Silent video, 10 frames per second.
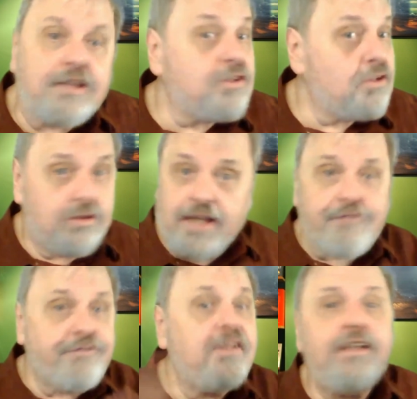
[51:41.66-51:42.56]
It's
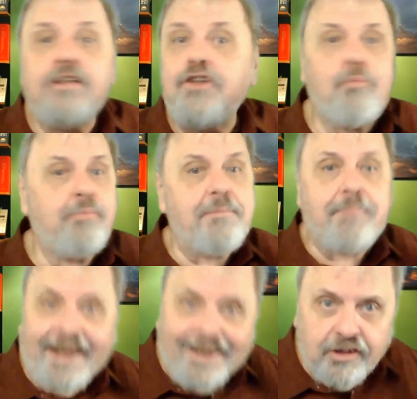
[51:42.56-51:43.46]
definitely don't be
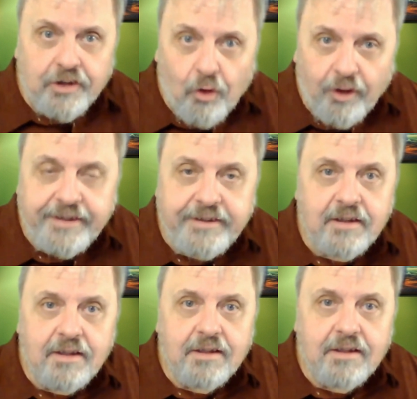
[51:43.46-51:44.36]
paranoid
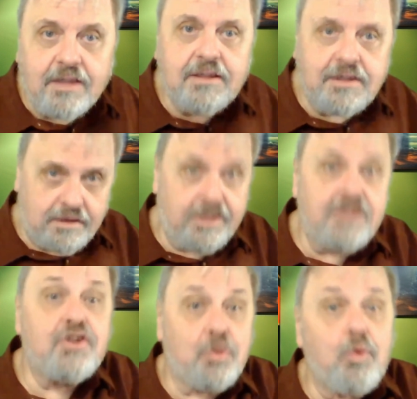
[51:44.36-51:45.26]
because
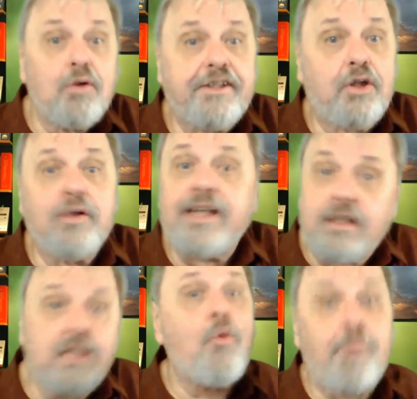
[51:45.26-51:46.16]
this is a worry code.
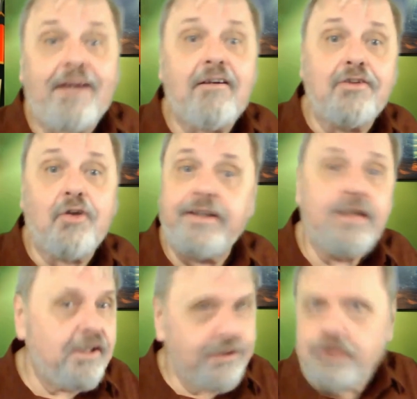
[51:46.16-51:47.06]
It can go paranoid.